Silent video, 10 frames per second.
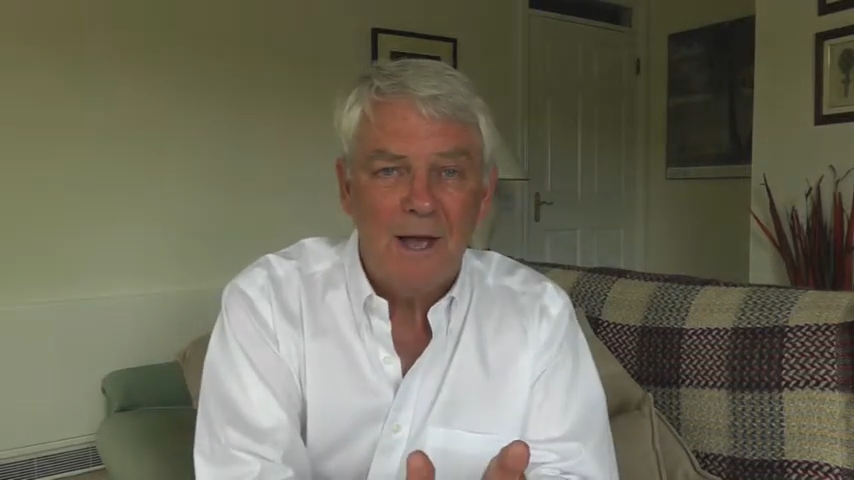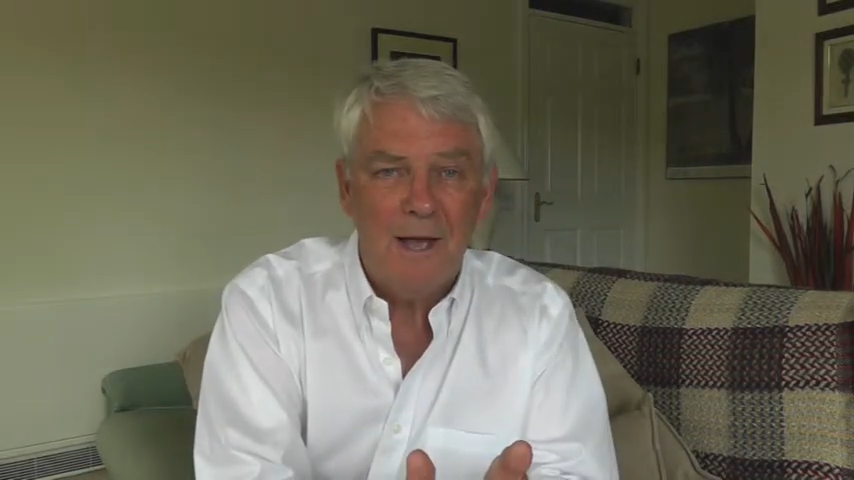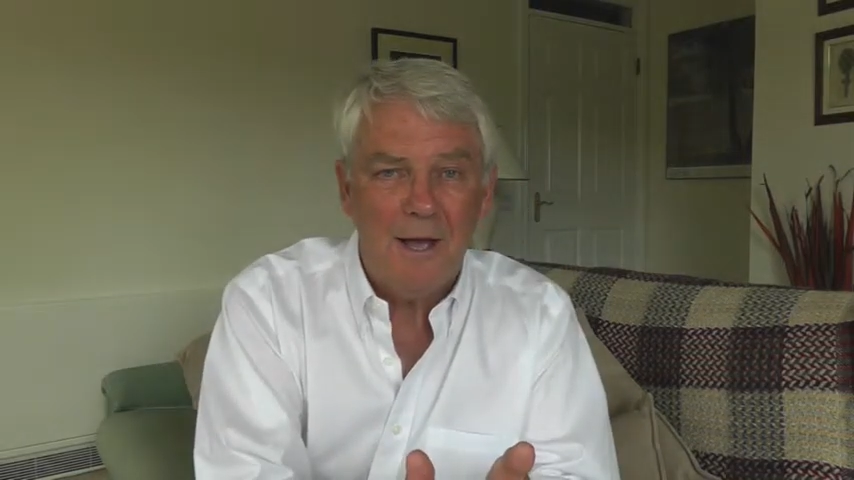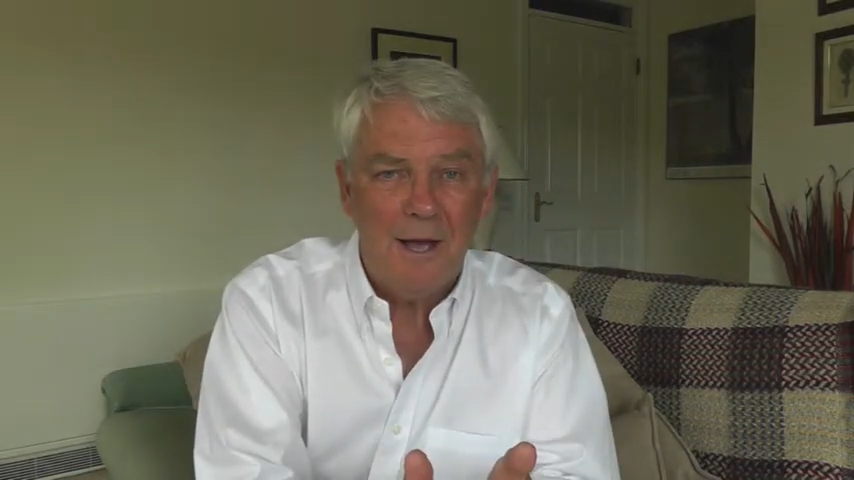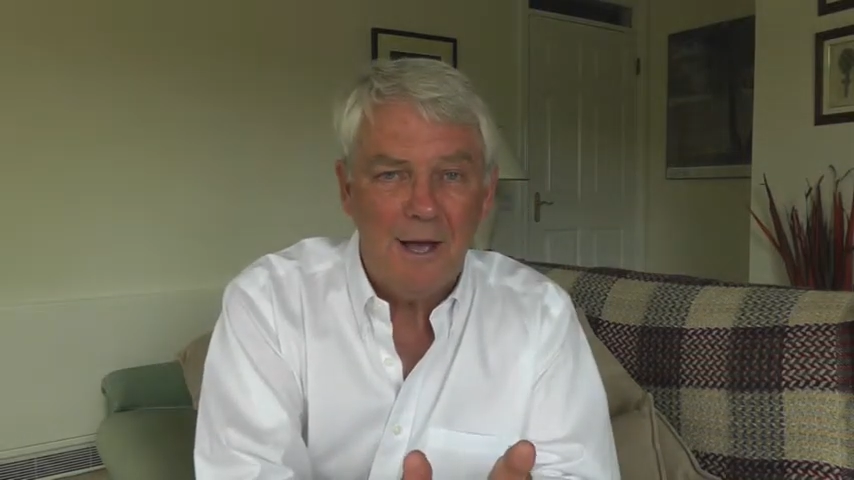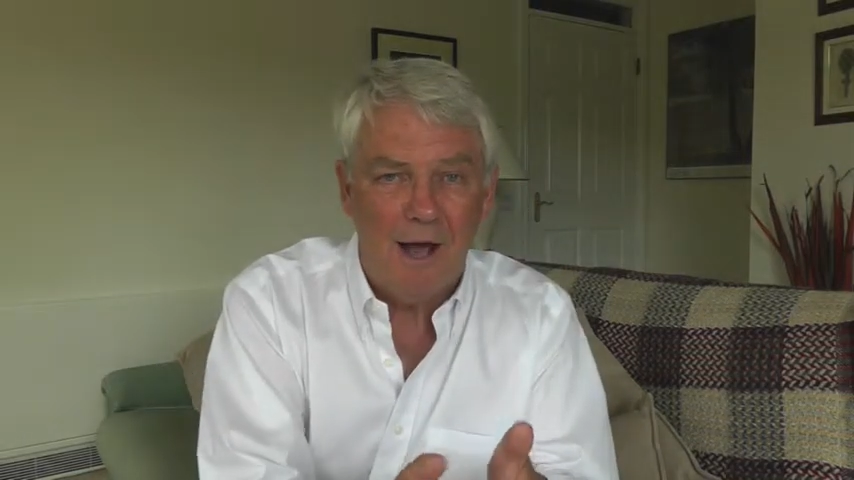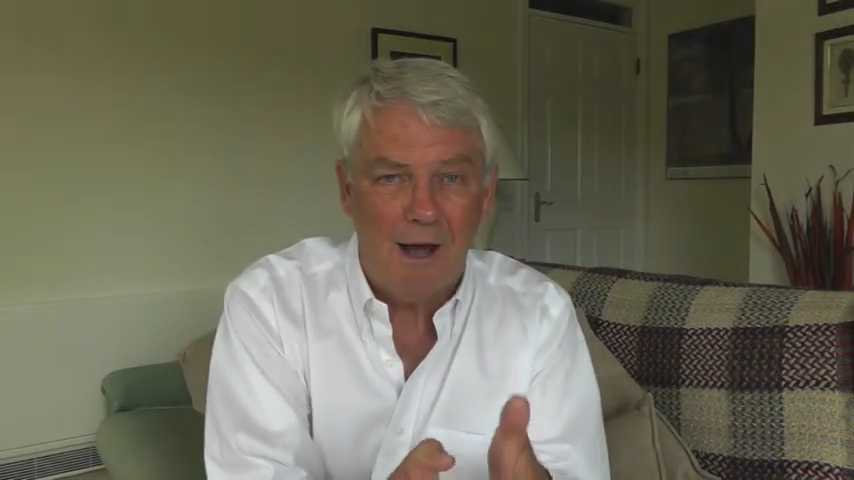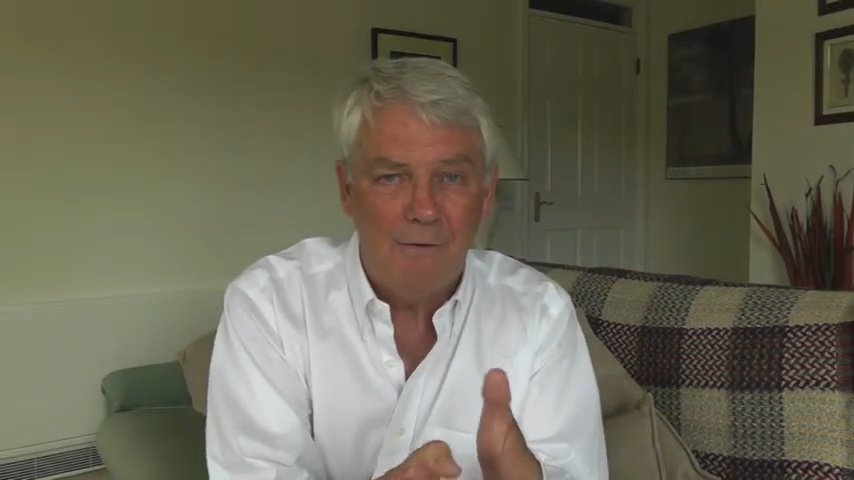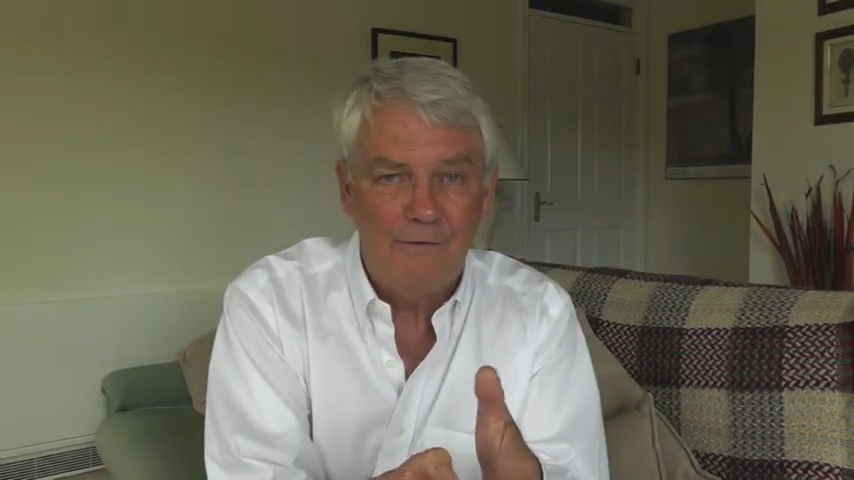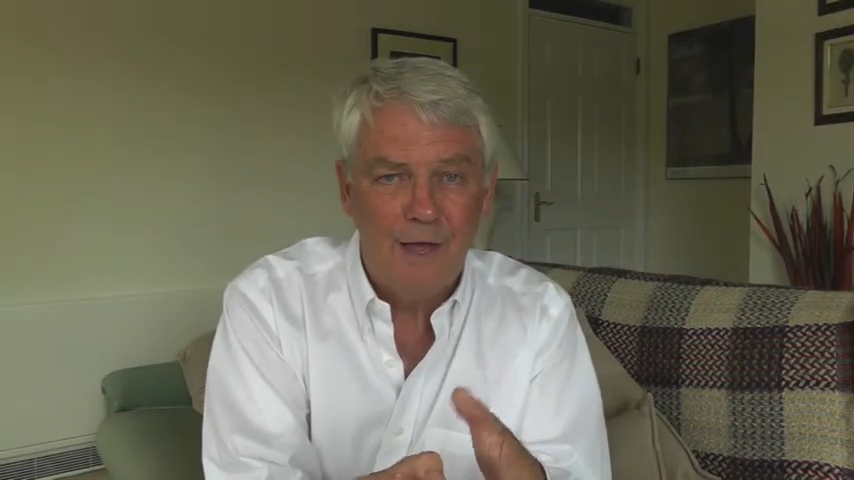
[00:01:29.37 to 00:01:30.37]

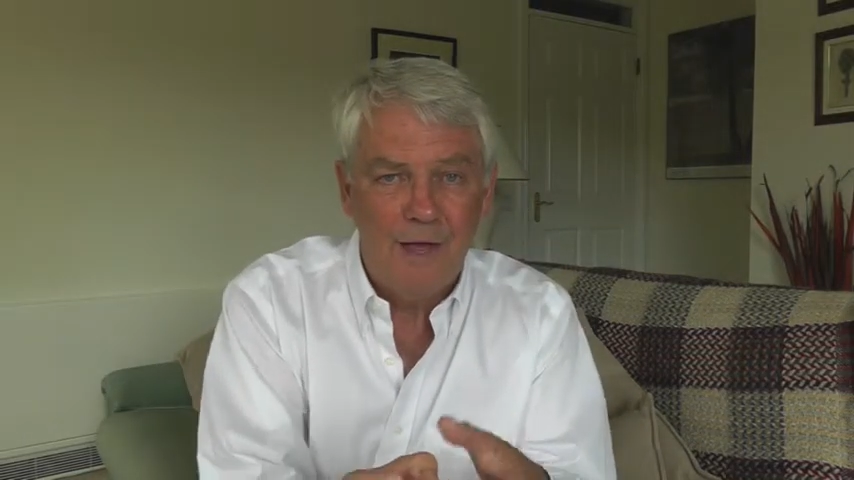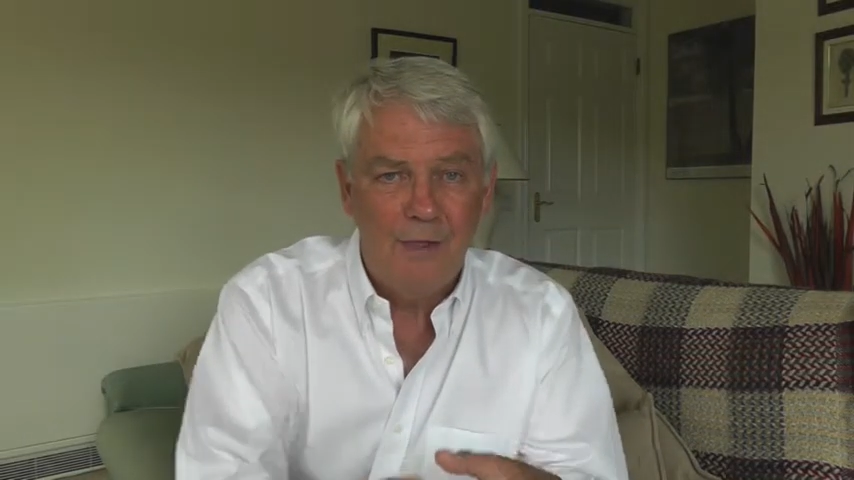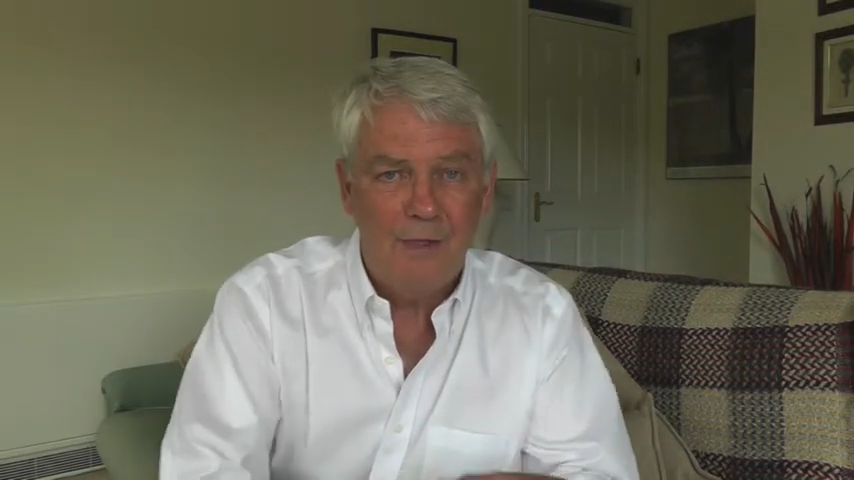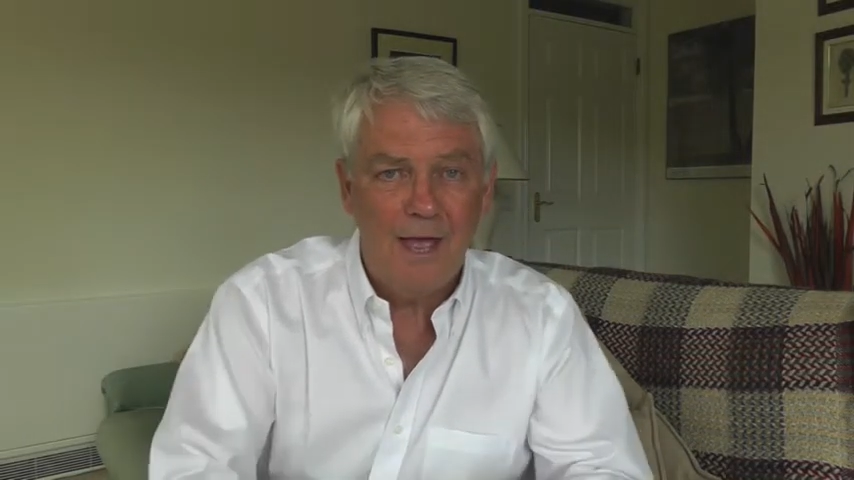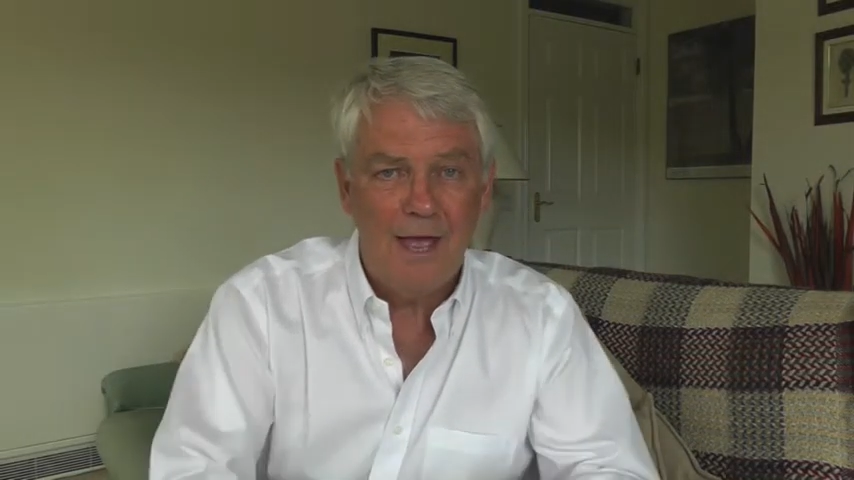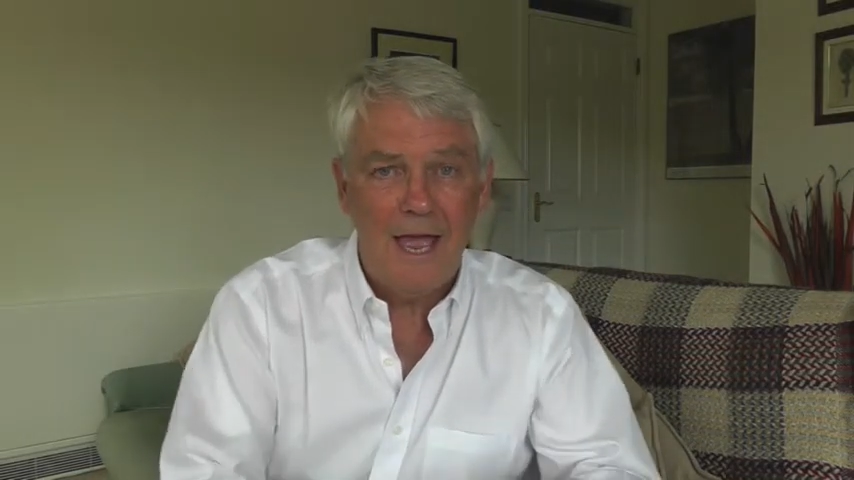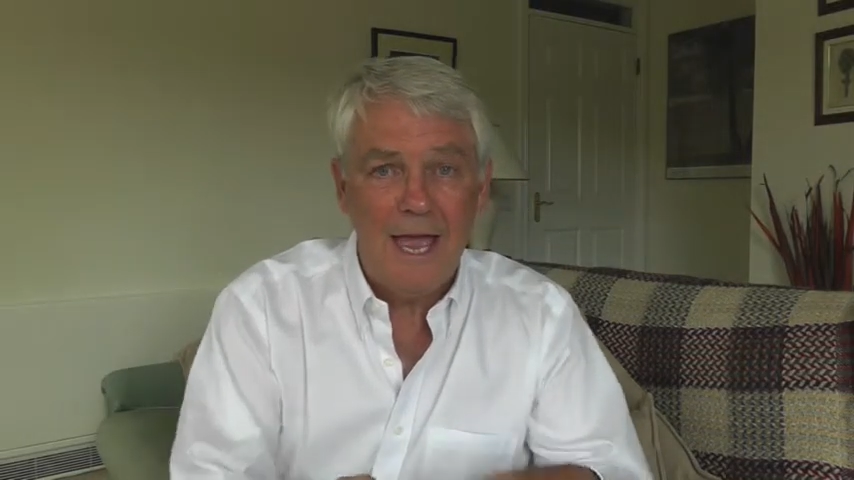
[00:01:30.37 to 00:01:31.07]
of their